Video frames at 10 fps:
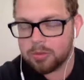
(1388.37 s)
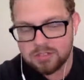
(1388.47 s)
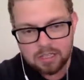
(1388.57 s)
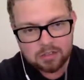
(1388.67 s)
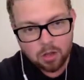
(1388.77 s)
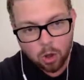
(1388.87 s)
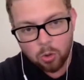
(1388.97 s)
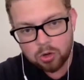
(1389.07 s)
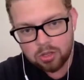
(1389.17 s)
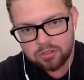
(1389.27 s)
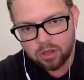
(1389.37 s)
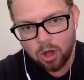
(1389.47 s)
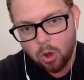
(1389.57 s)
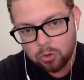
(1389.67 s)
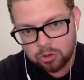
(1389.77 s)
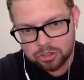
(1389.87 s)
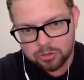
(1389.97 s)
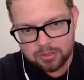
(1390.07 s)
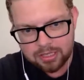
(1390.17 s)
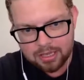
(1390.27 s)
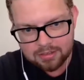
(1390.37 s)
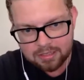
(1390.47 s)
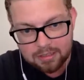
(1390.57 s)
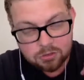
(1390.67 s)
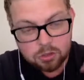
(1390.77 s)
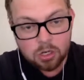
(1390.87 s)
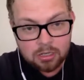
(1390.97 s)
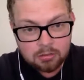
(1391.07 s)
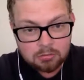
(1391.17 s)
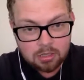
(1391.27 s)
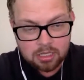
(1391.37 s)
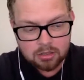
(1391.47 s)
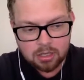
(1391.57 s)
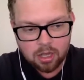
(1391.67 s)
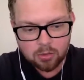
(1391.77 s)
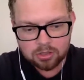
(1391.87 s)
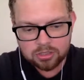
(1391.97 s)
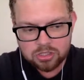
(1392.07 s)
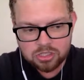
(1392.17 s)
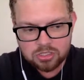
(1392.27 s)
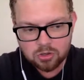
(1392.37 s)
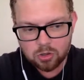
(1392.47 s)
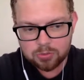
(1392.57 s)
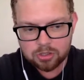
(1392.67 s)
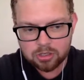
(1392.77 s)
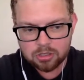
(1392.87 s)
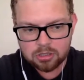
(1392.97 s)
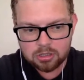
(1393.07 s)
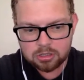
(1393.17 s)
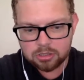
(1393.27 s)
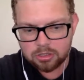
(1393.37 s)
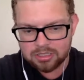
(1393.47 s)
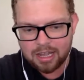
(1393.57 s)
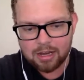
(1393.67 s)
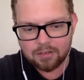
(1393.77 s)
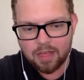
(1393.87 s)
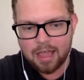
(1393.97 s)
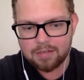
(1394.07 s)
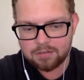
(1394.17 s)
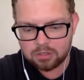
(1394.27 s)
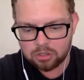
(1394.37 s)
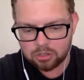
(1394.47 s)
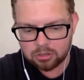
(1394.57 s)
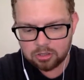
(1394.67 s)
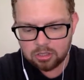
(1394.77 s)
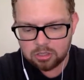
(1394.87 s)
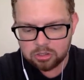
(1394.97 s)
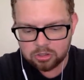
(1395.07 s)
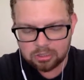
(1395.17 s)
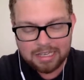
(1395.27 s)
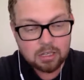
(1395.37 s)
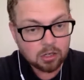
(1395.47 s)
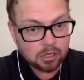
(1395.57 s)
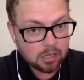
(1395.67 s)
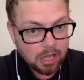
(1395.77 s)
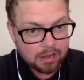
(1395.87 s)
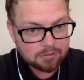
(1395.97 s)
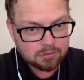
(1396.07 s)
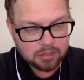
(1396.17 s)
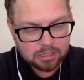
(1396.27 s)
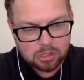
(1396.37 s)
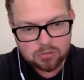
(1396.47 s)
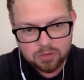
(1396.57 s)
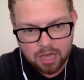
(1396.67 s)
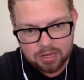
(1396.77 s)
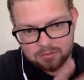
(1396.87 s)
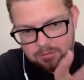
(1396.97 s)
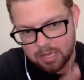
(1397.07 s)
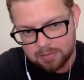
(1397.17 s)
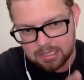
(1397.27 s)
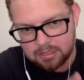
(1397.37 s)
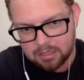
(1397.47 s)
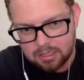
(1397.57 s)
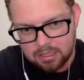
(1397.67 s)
like the older you get, like if you're in a religious group your entire life and you're later in life, like you've kind of maybe